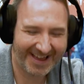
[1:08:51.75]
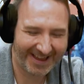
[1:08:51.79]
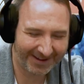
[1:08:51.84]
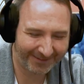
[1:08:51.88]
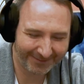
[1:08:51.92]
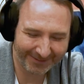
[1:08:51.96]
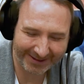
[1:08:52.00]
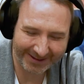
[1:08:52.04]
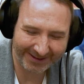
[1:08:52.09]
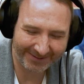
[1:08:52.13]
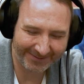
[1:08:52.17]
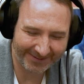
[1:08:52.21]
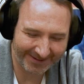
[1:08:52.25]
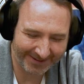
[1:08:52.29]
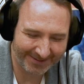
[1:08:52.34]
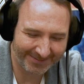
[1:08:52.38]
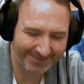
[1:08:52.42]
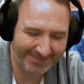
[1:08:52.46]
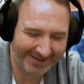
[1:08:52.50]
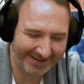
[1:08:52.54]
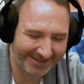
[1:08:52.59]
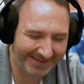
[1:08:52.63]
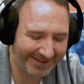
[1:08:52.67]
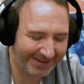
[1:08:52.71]
I will even
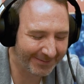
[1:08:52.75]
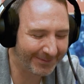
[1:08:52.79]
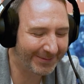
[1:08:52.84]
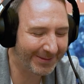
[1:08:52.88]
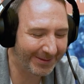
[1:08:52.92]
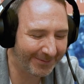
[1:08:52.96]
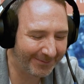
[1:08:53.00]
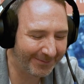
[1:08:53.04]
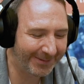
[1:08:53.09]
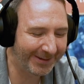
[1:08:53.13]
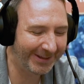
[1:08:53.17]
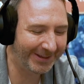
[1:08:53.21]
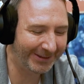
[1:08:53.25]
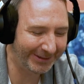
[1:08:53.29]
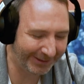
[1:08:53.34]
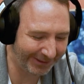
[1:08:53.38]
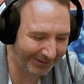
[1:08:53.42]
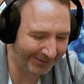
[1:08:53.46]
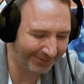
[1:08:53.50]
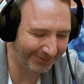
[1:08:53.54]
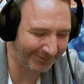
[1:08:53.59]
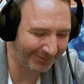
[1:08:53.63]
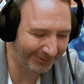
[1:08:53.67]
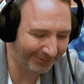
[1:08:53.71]
admit that that we
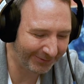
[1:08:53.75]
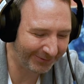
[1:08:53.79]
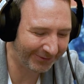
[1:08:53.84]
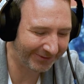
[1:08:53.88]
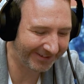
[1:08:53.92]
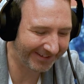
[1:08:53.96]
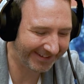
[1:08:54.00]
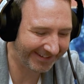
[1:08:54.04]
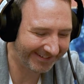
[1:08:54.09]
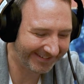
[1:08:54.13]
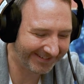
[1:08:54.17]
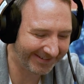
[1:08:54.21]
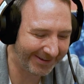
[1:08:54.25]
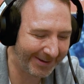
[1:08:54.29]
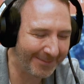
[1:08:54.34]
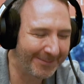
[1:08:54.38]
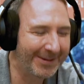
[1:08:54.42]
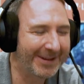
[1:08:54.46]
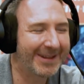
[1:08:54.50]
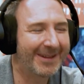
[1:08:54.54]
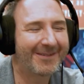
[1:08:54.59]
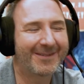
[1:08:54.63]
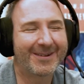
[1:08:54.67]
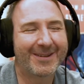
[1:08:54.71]
use. So I'm
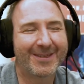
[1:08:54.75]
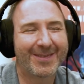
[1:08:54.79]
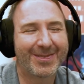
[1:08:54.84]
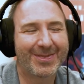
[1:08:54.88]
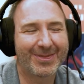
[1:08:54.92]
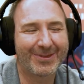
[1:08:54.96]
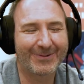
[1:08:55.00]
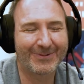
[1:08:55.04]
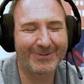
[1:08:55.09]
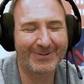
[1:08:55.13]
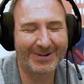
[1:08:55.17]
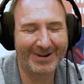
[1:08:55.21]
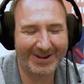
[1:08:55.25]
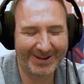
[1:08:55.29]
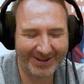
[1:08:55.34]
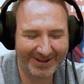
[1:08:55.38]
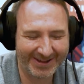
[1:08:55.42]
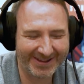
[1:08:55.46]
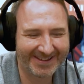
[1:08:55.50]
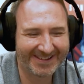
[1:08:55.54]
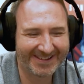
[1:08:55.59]
going to give it a three.